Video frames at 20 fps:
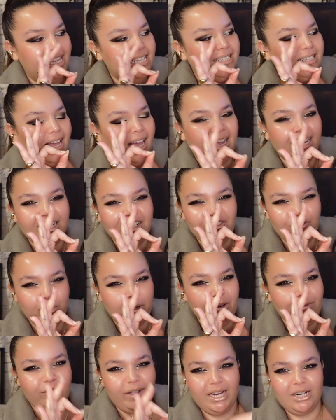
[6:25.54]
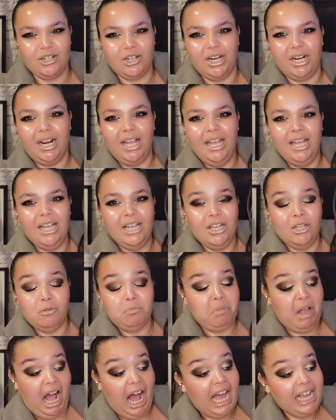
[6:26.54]
It's kind of perfection.
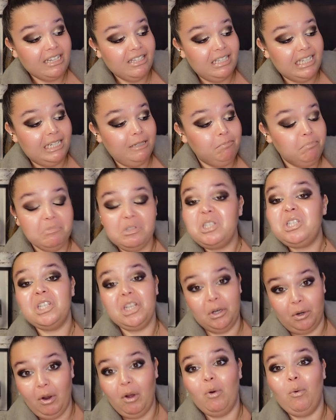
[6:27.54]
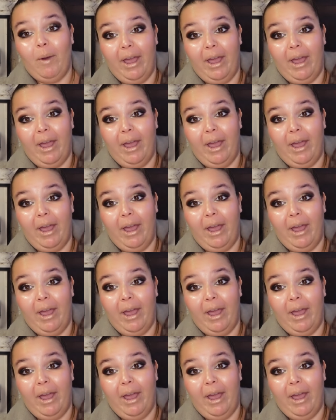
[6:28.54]
I see zero